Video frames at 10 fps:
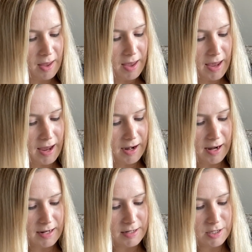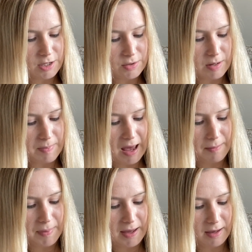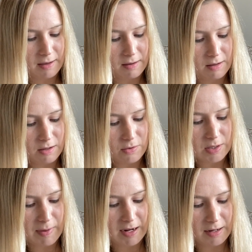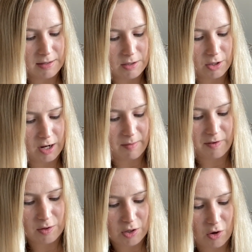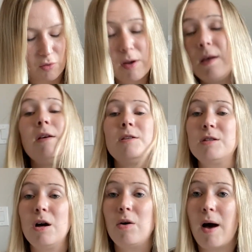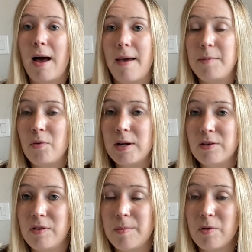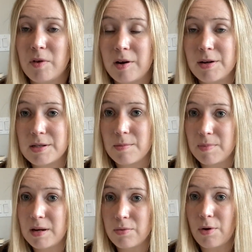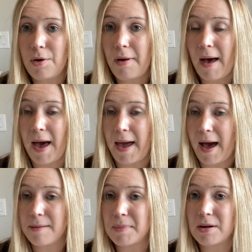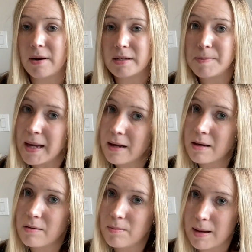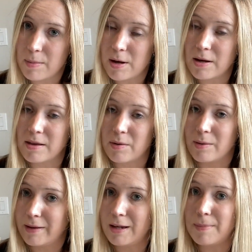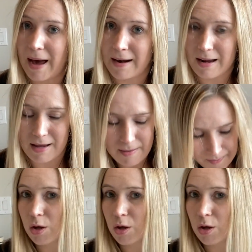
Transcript: And I needed to use a pet pic. Use mine on Instagram if you don't. So I'm going to flip over here to some B-roll. I had my dogs pick my book. They were really bad at it.